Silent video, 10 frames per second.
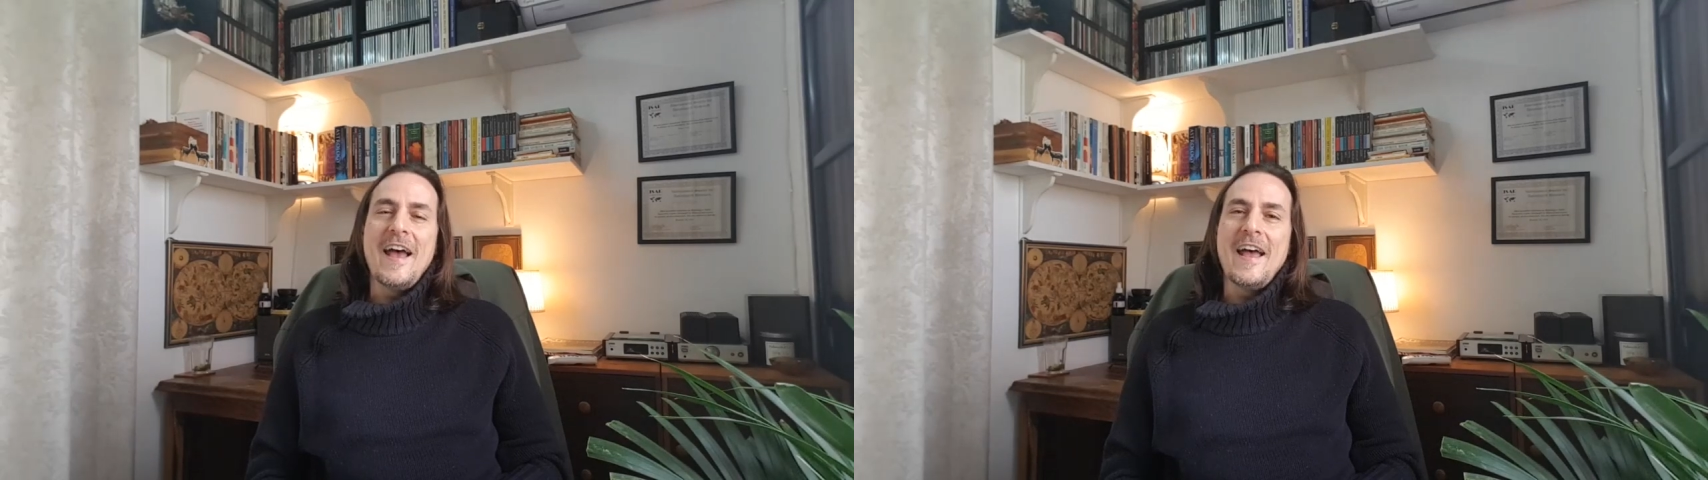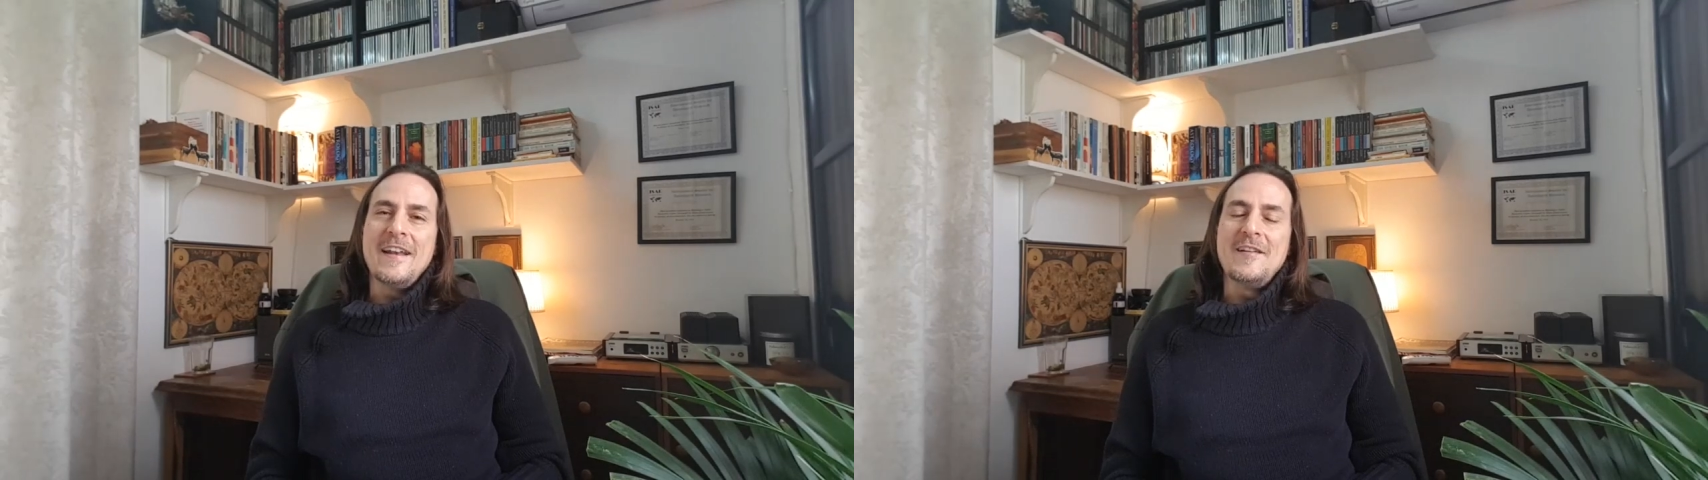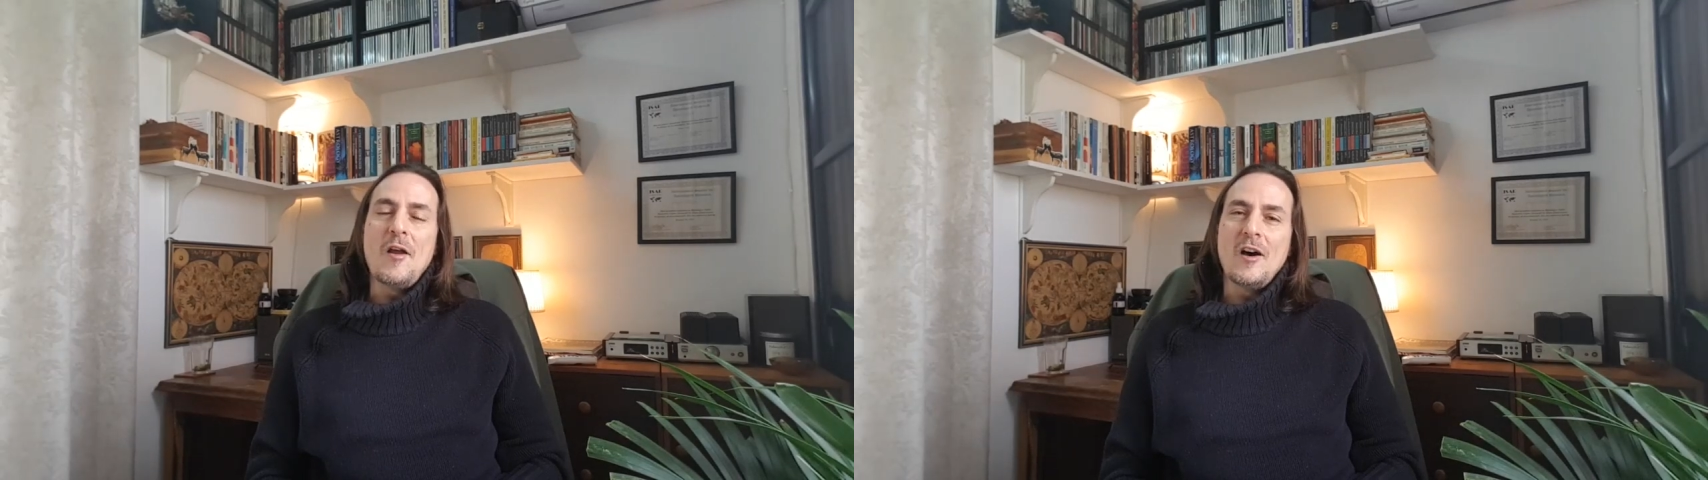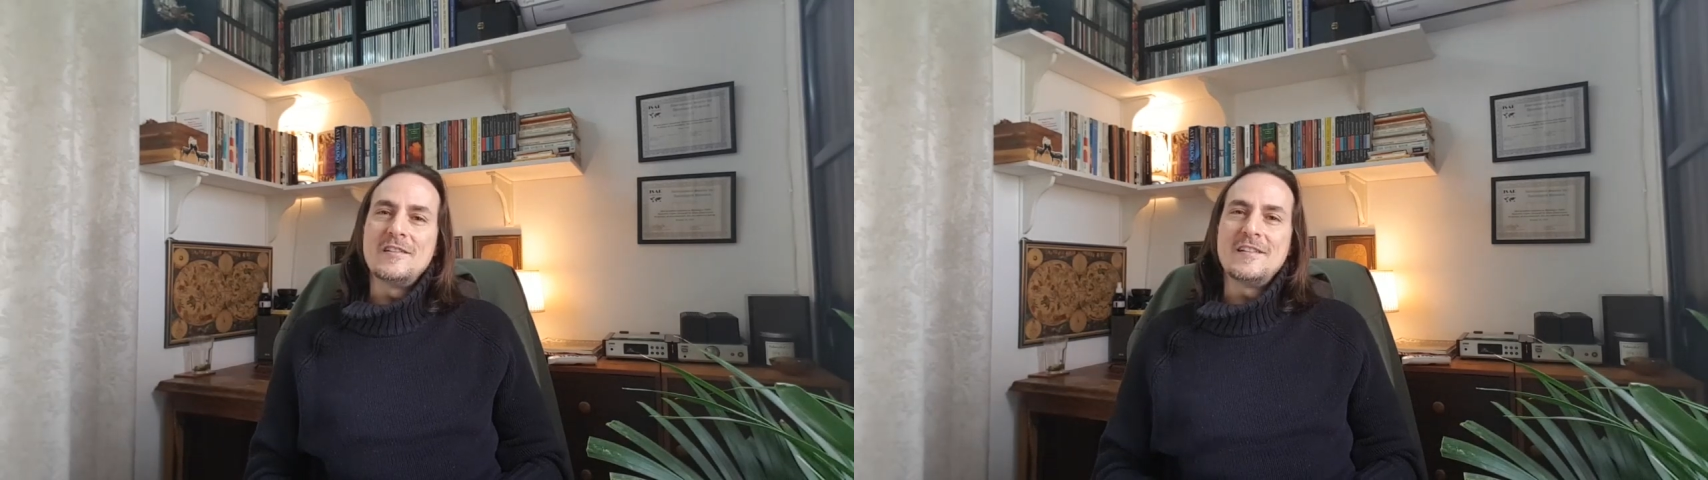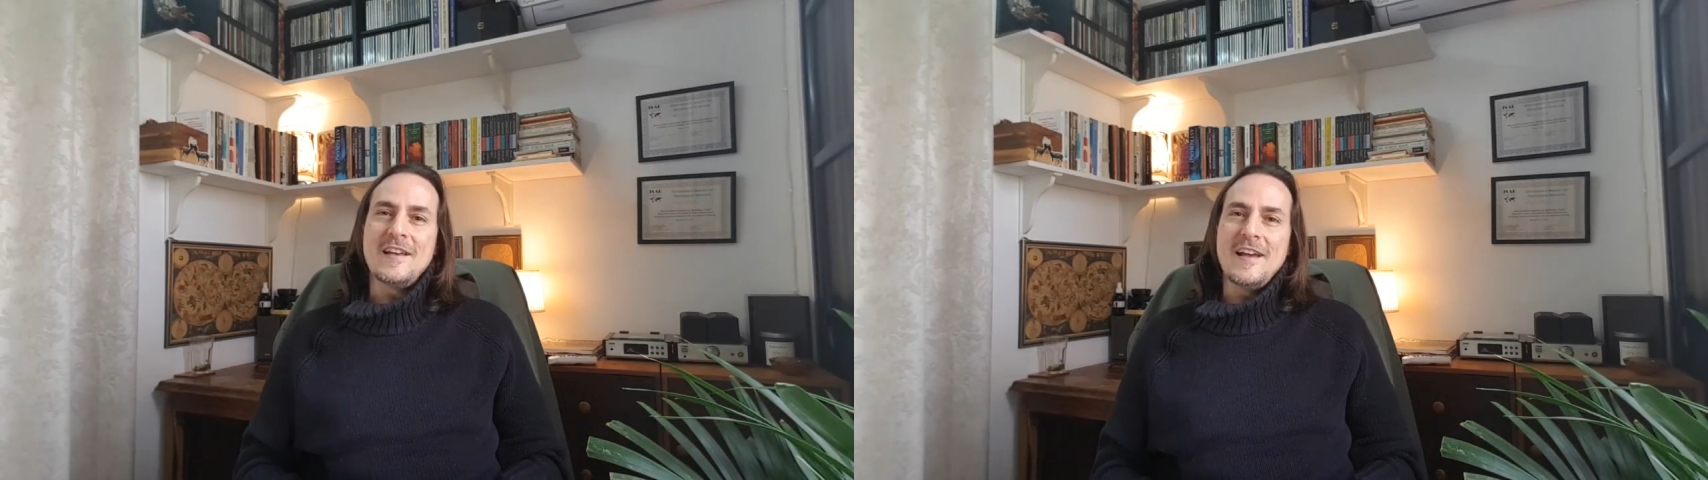and
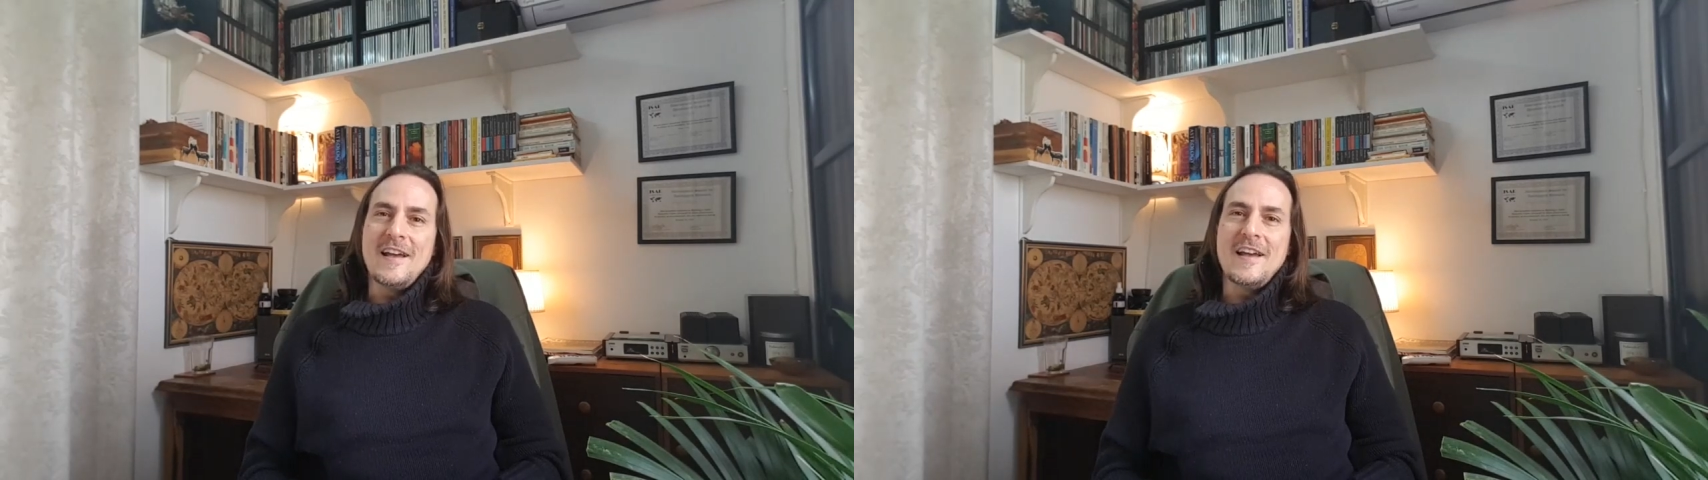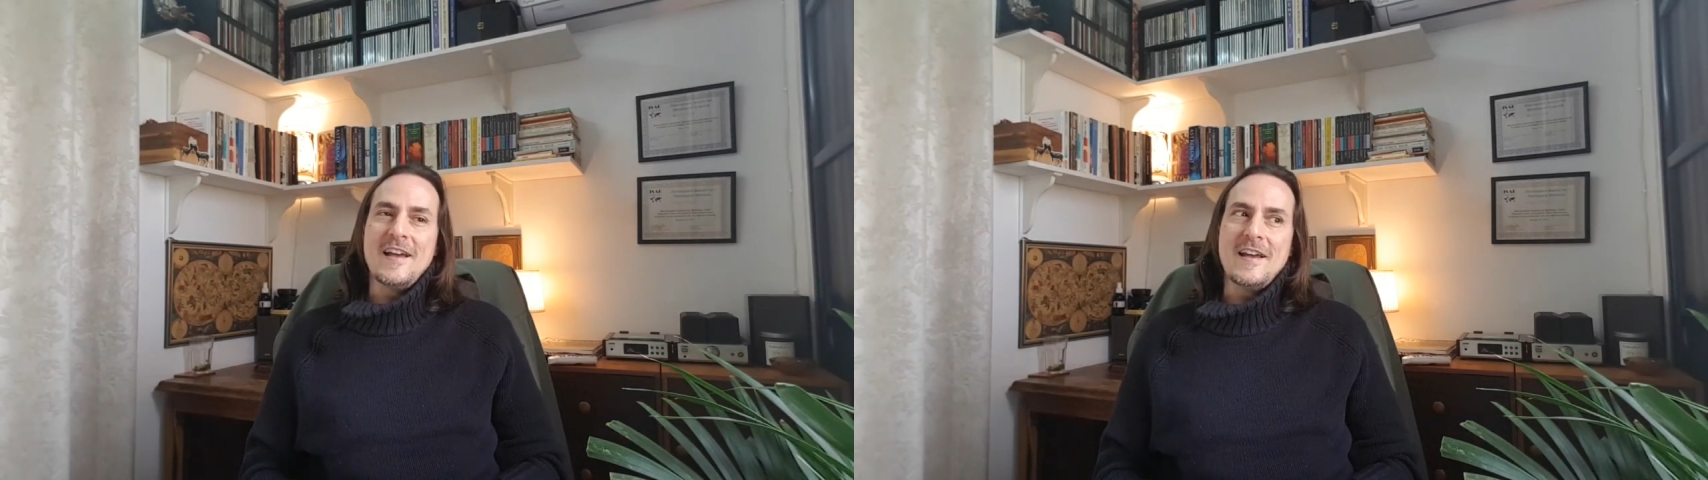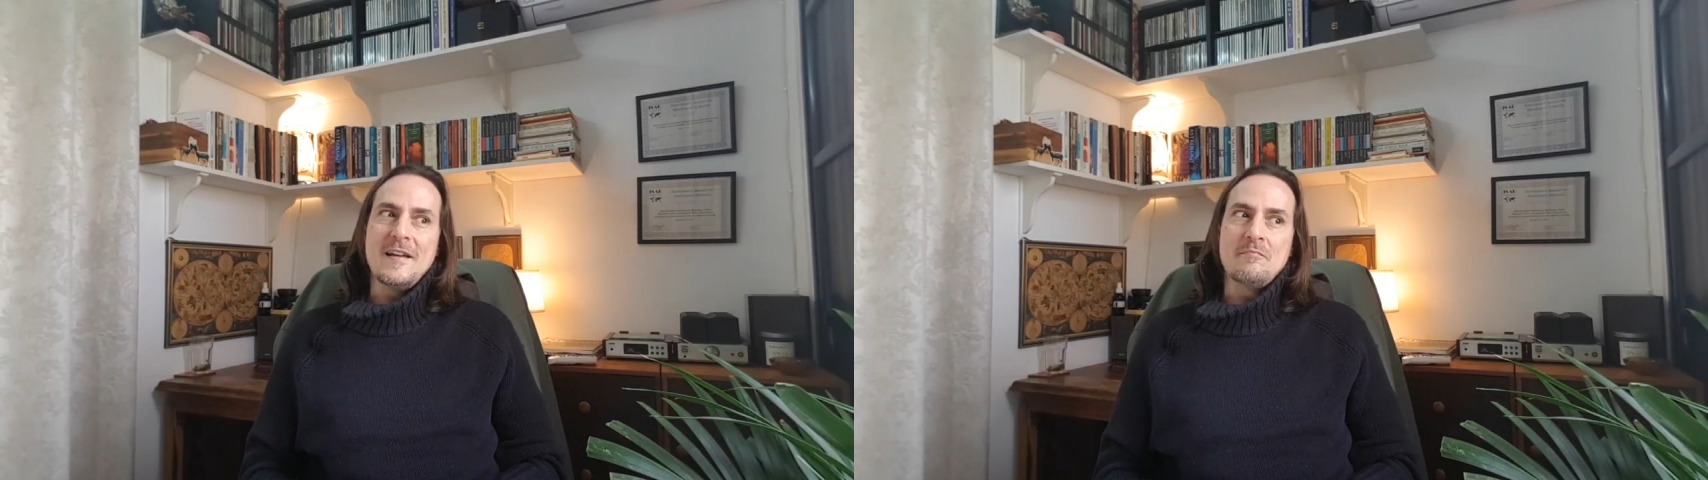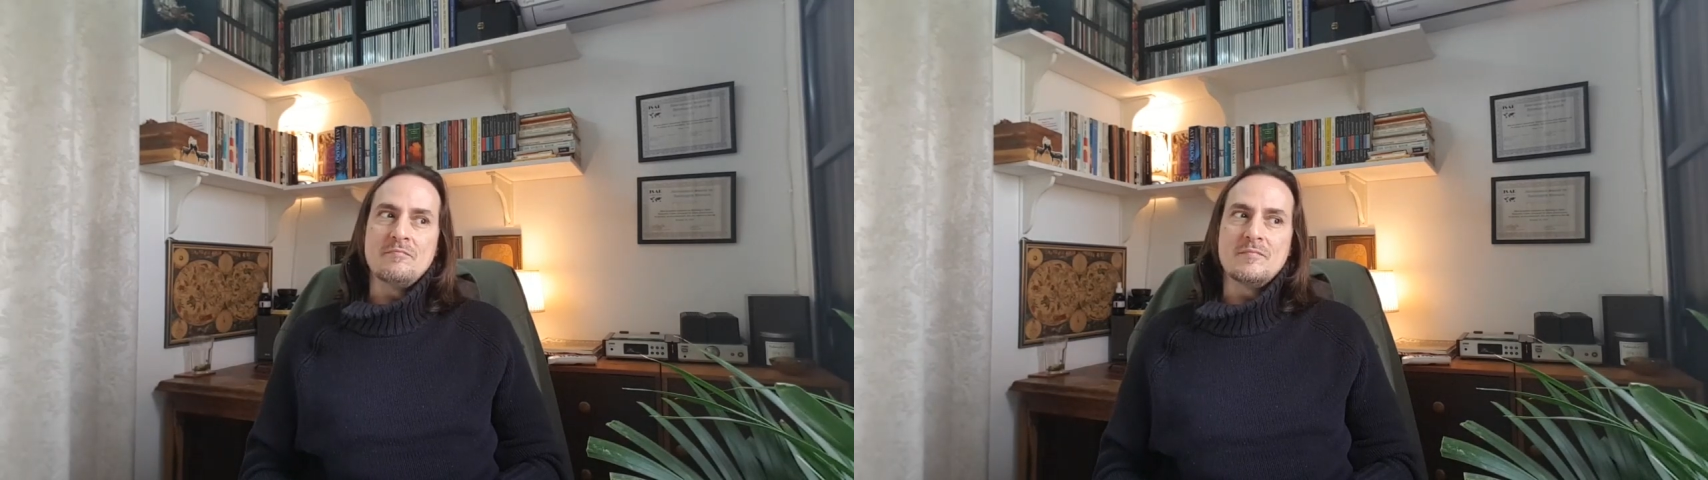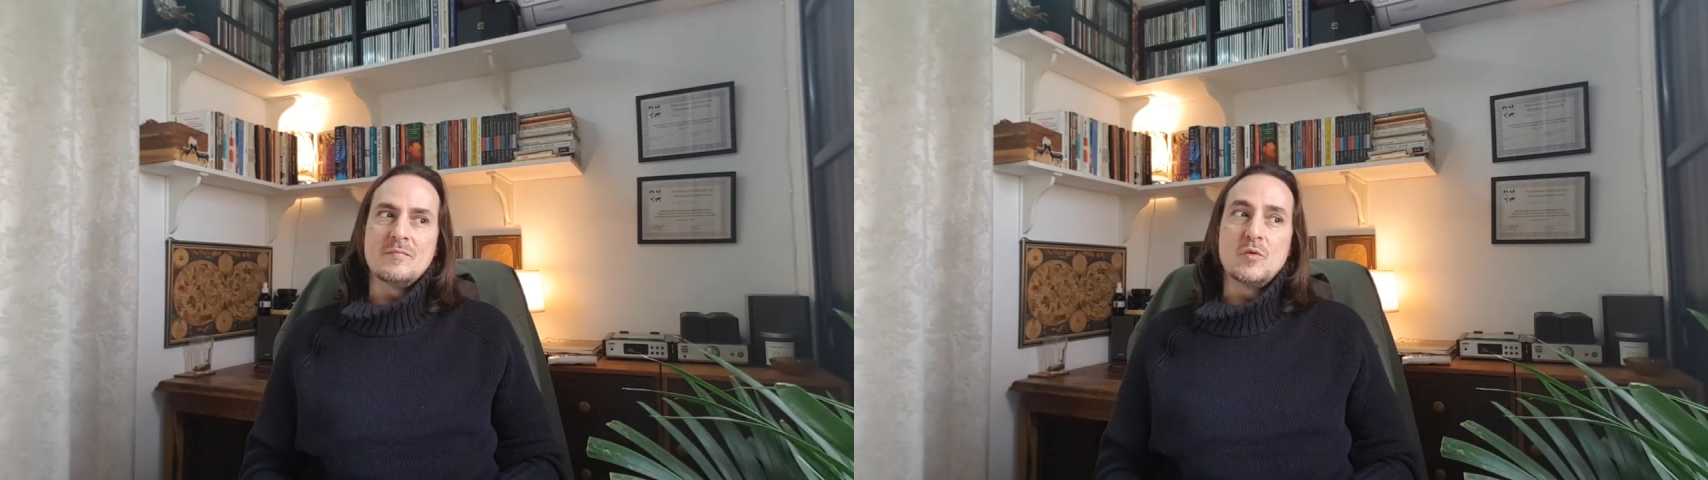not um,